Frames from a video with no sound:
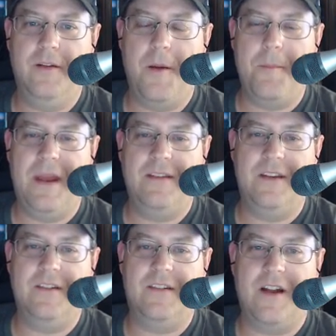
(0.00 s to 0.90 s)

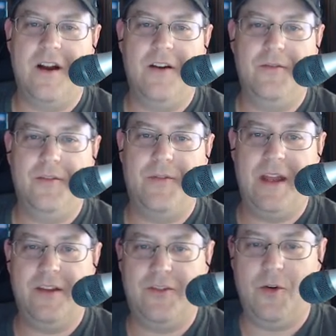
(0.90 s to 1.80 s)
amazing start of the
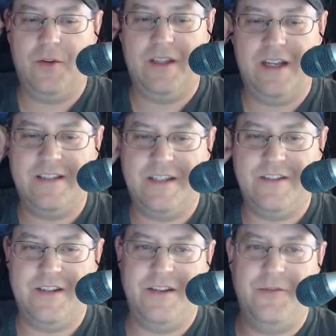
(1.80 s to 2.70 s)
Vegas Golden Knights
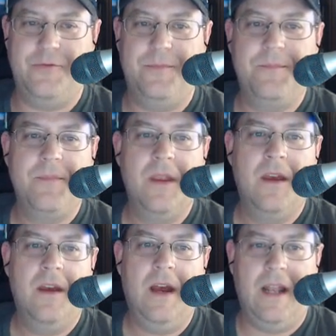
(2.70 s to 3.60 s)
continue,
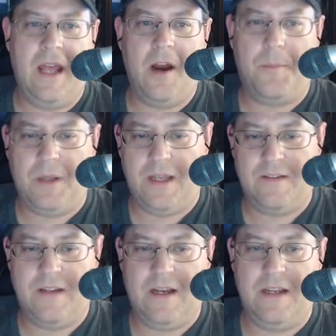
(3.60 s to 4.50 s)
and they are playing
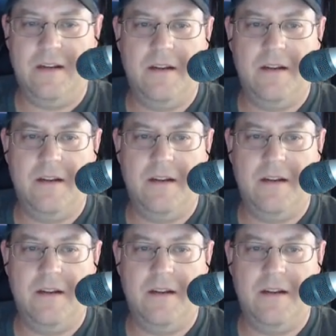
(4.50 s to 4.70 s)
tonight.